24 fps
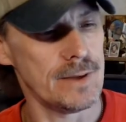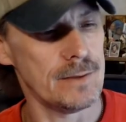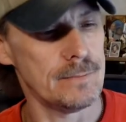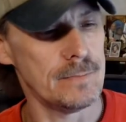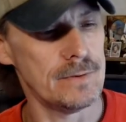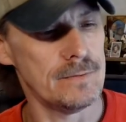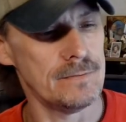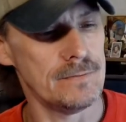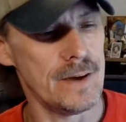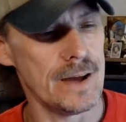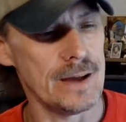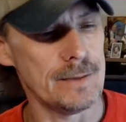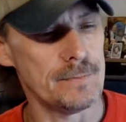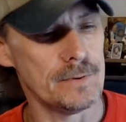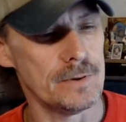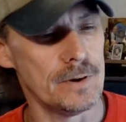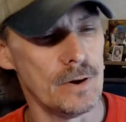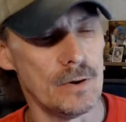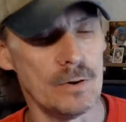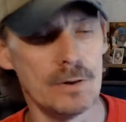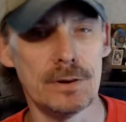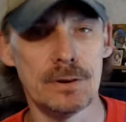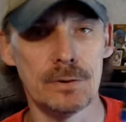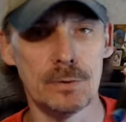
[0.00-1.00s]
I've been vaping
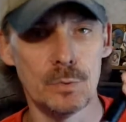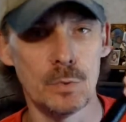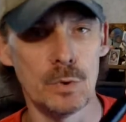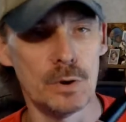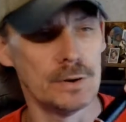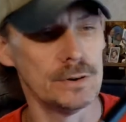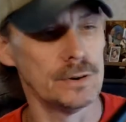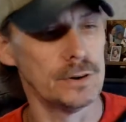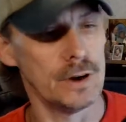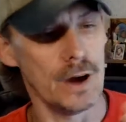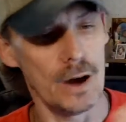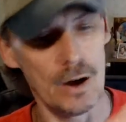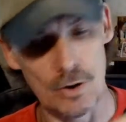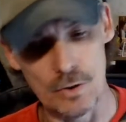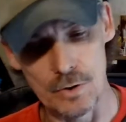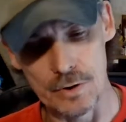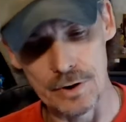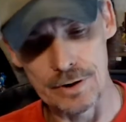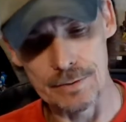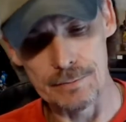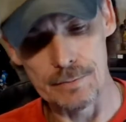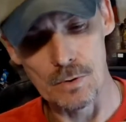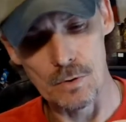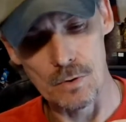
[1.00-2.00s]
on it, it wouldn't go
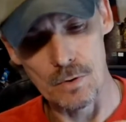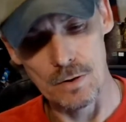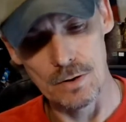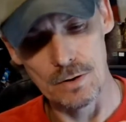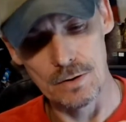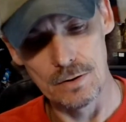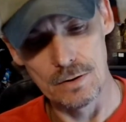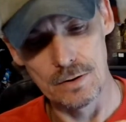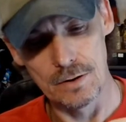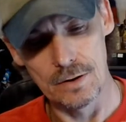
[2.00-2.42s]
anymore.